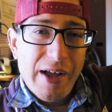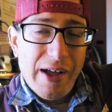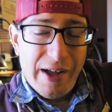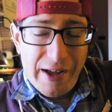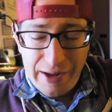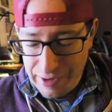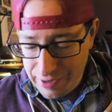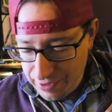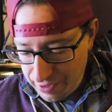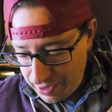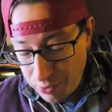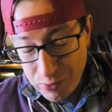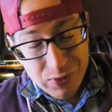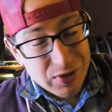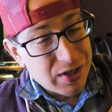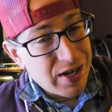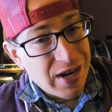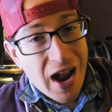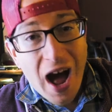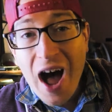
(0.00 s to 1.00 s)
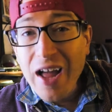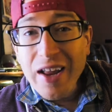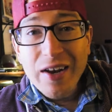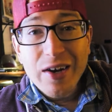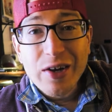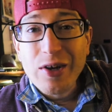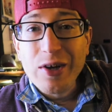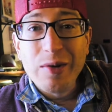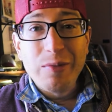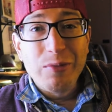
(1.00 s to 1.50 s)
I, uh, I was not
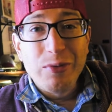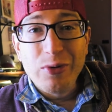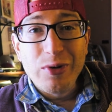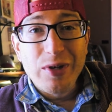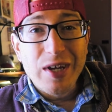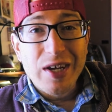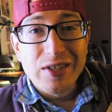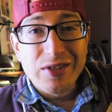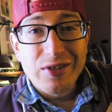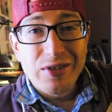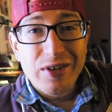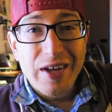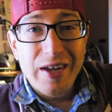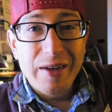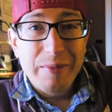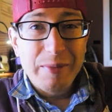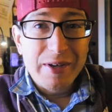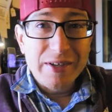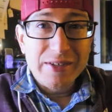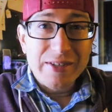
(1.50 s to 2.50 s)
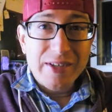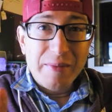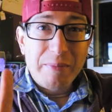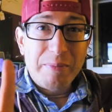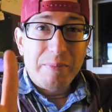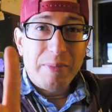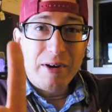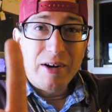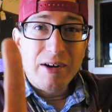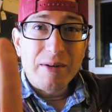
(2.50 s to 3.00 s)
in a good mood yesterday because I
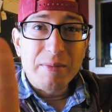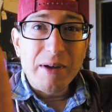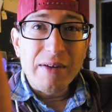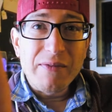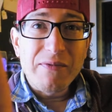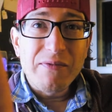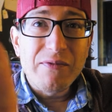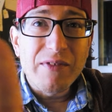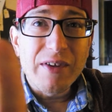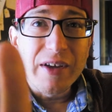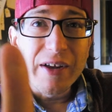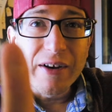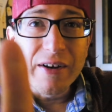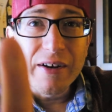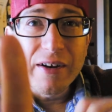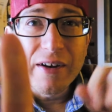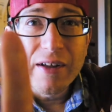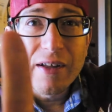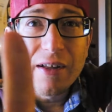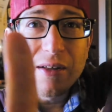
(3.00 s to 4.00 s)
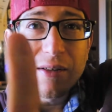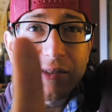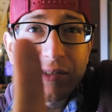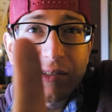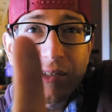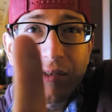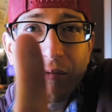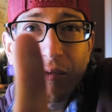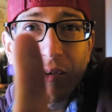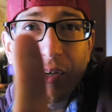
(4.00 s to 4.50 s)
burned my finger. Uh, let's
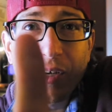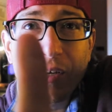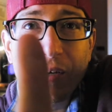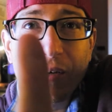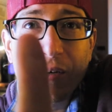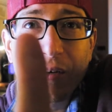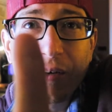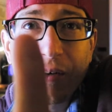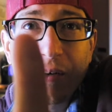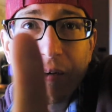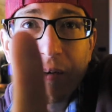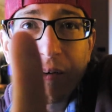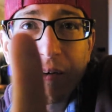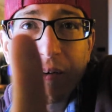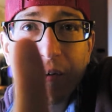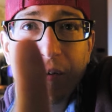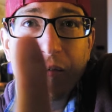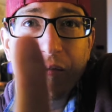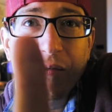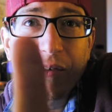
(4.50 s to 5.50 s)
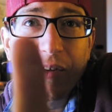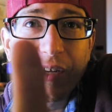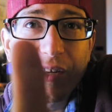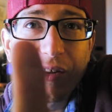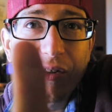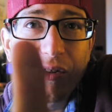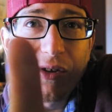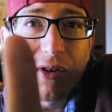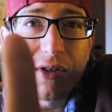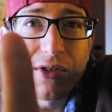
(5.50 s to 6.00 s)
see if we can...
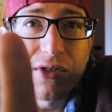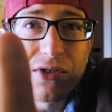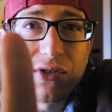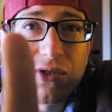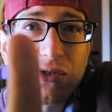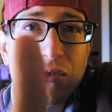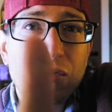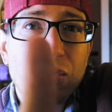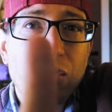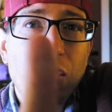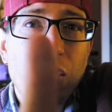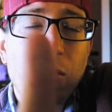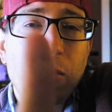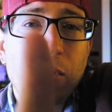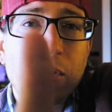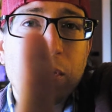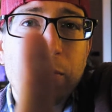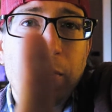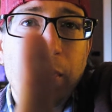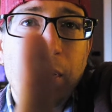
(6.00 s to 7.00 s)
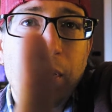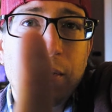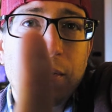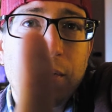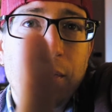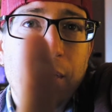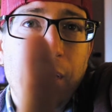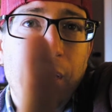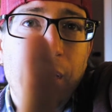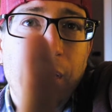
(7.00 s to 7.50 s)
It looks so much better
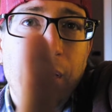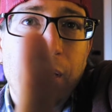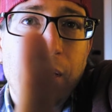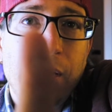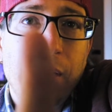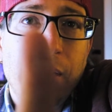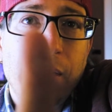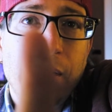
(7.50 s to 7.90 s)
today.